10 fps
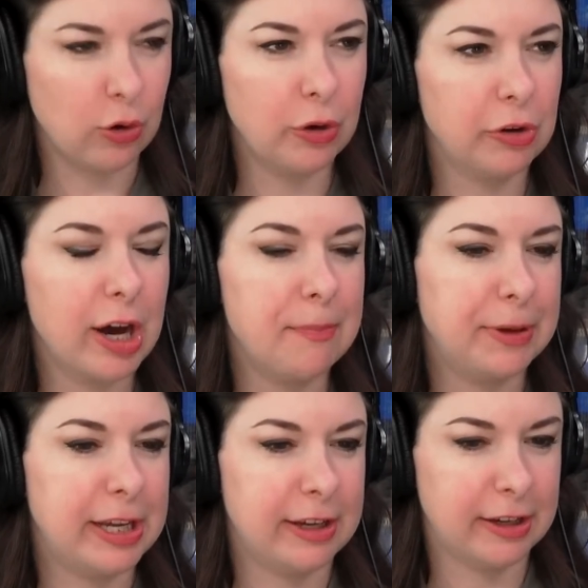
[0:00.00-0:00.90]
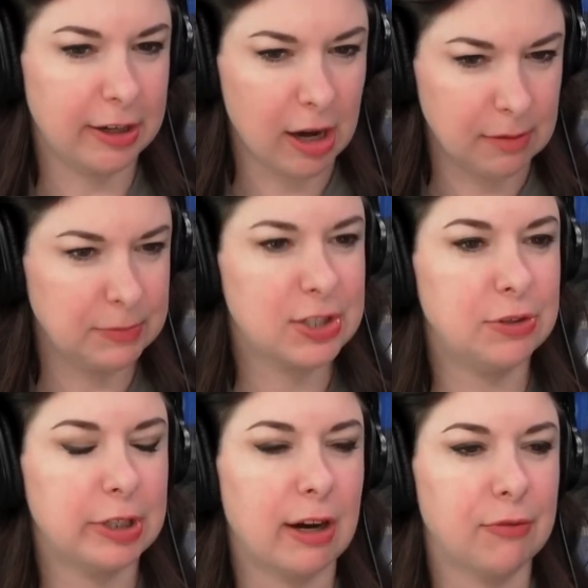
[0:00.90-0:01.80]
an oil company comes
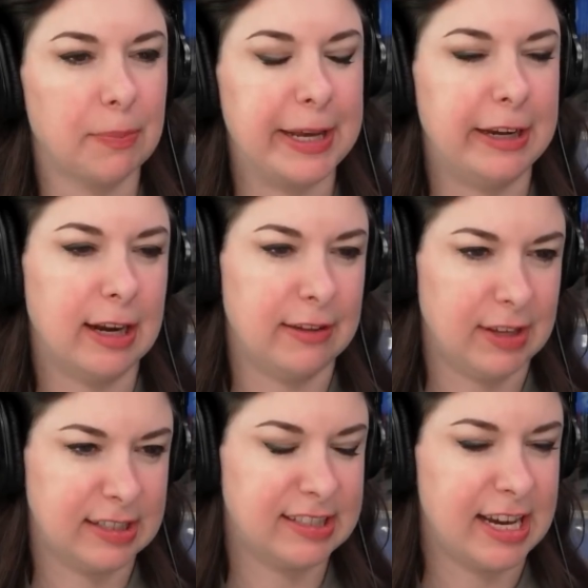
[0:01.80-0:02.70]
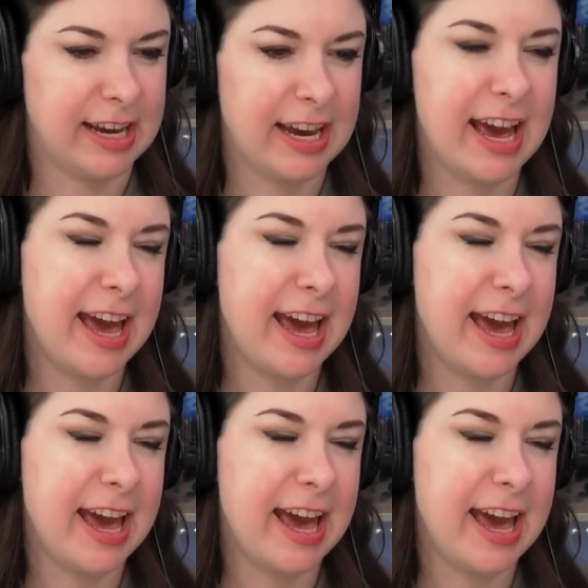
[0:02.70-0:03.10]
to a government and they say,